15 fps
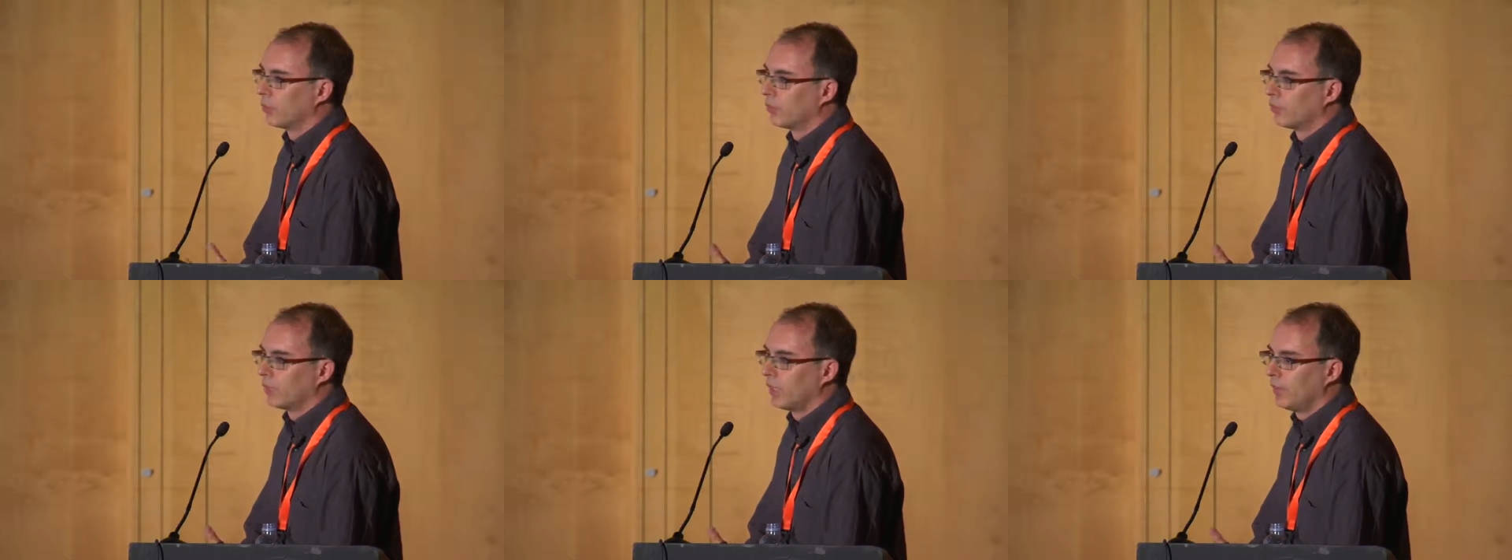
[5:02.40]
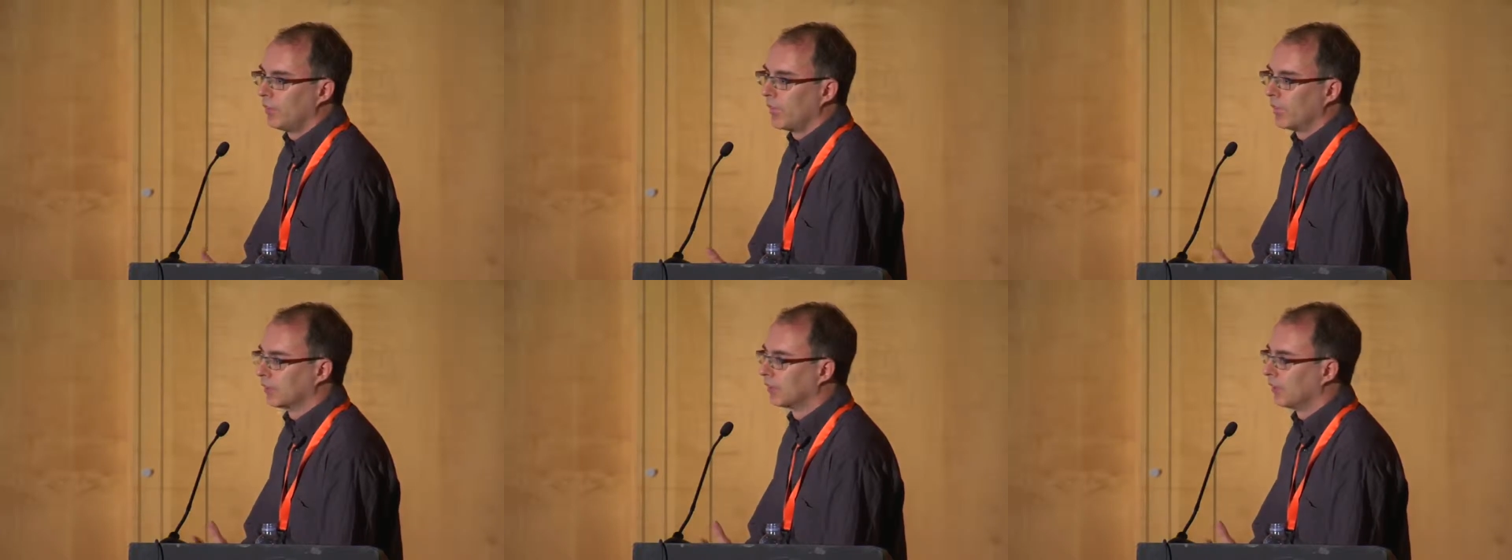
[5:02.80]
of
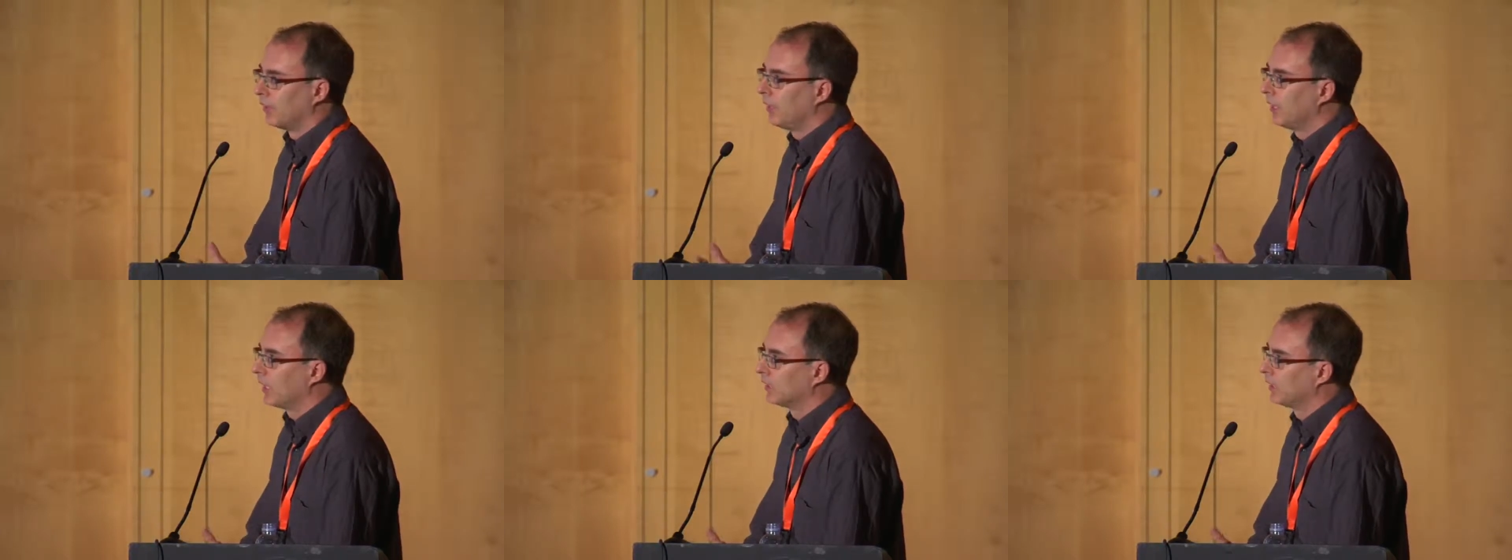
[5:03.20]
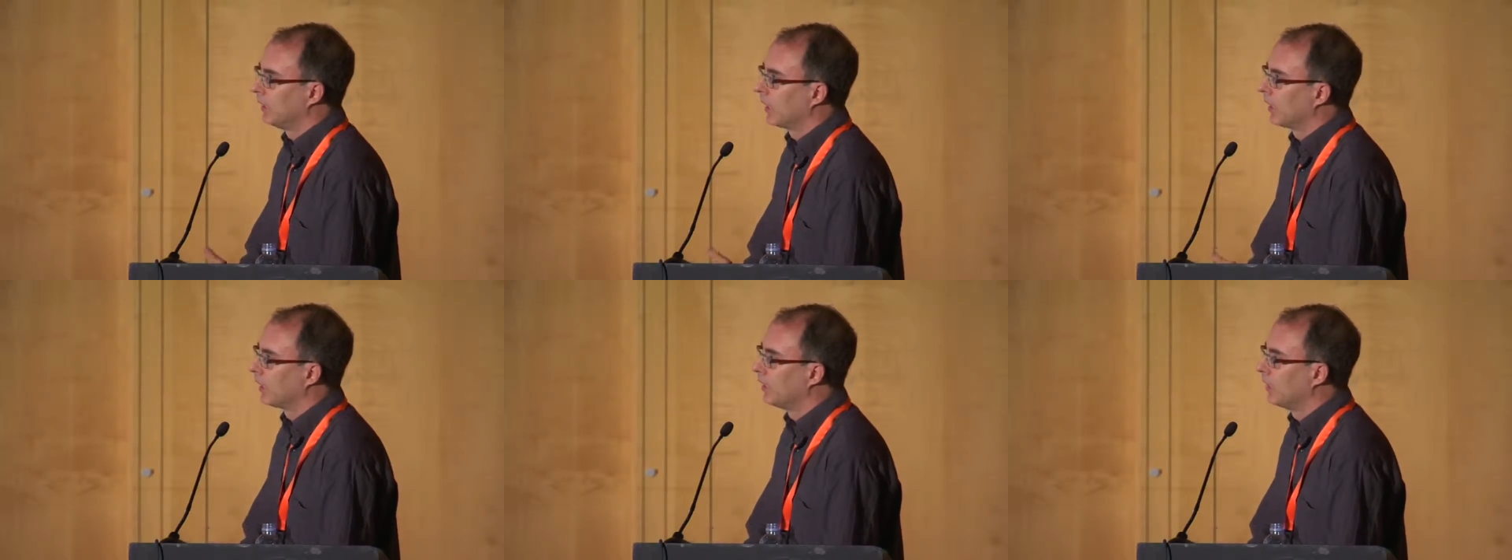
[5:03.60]
giving us efficacy,
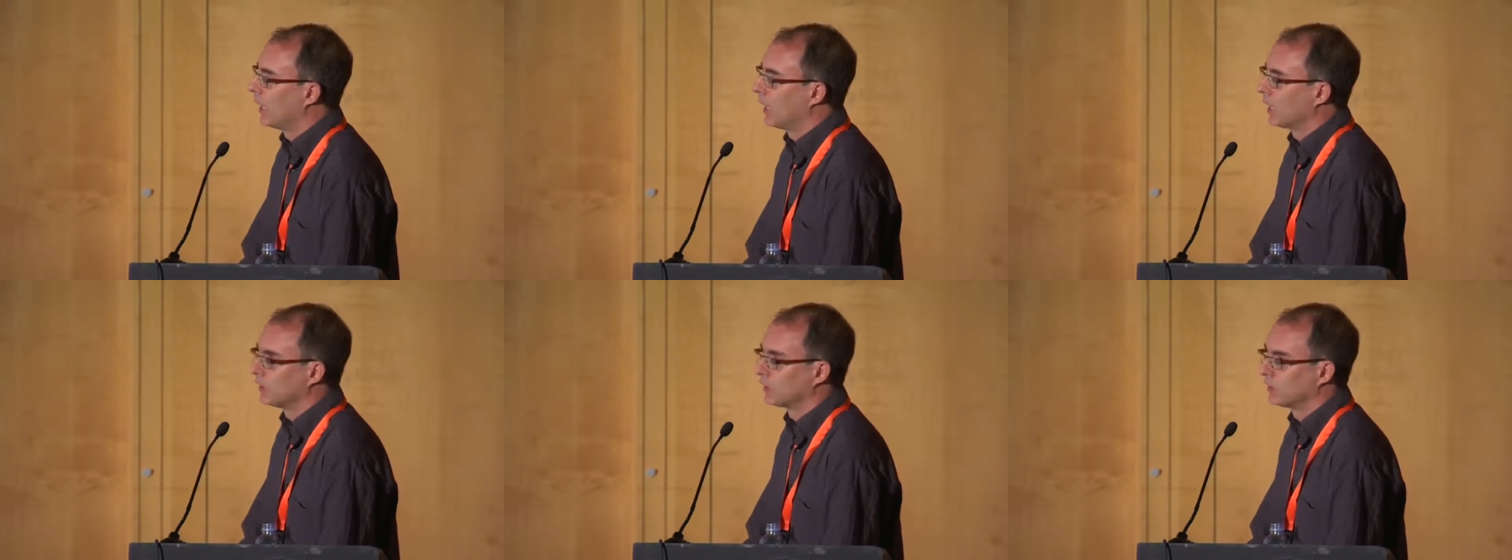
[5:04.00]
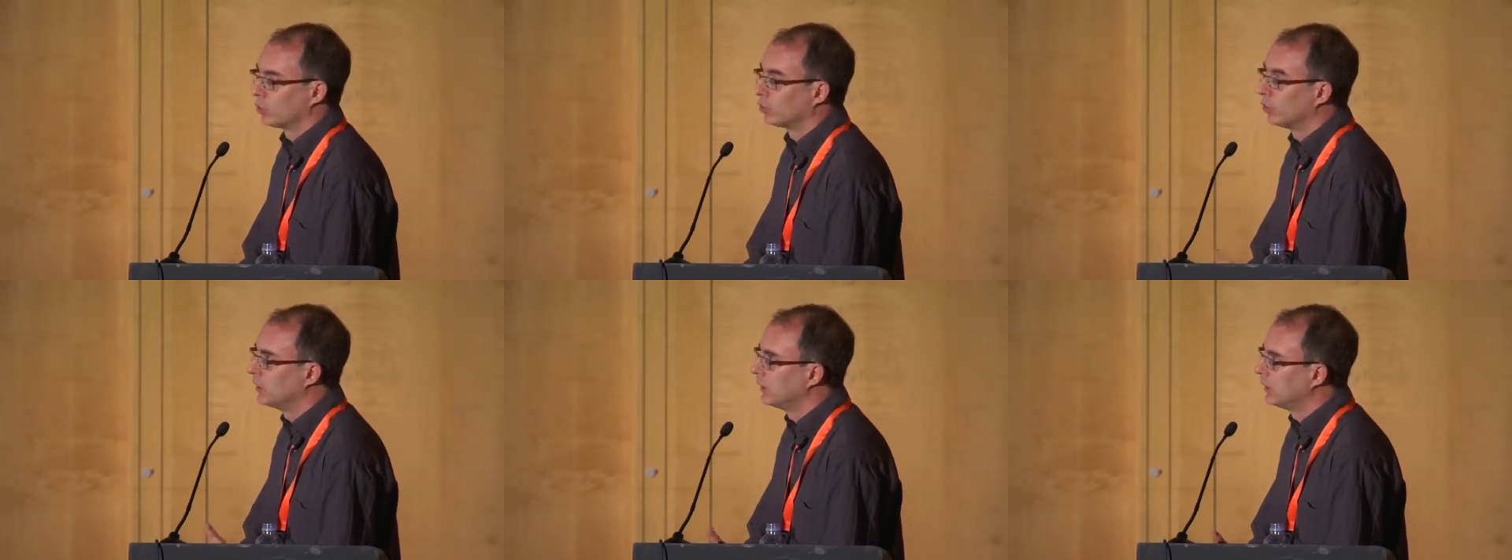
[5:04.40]
are giving us
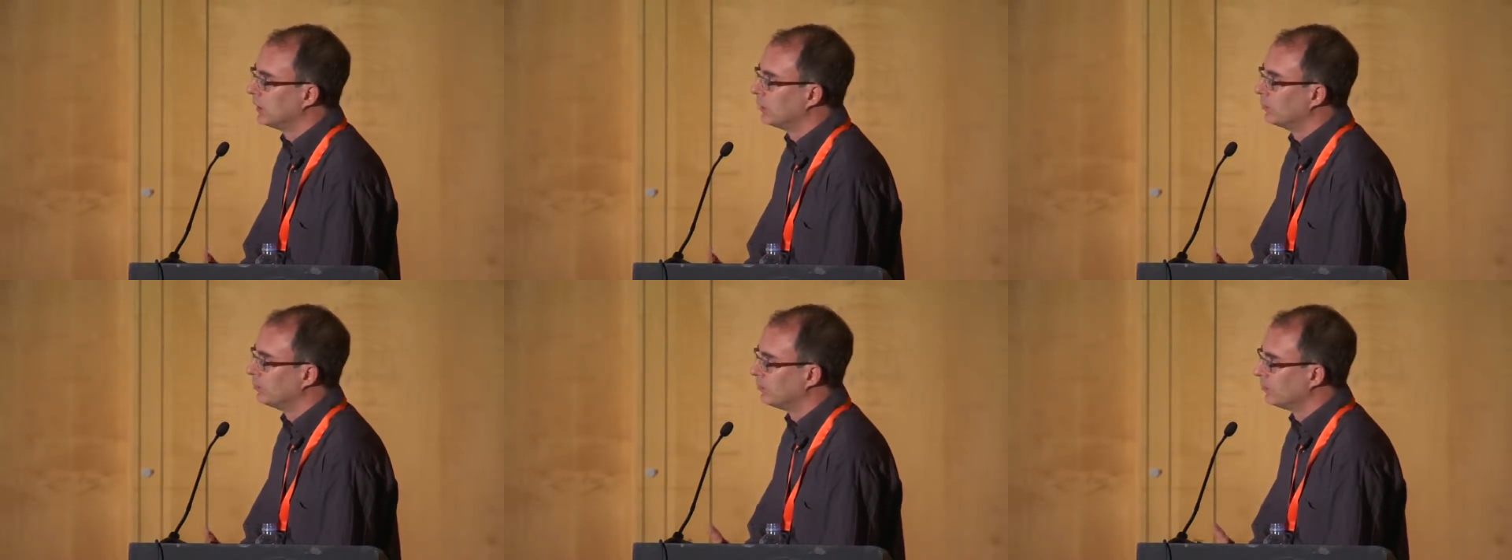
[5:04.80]
toxicity.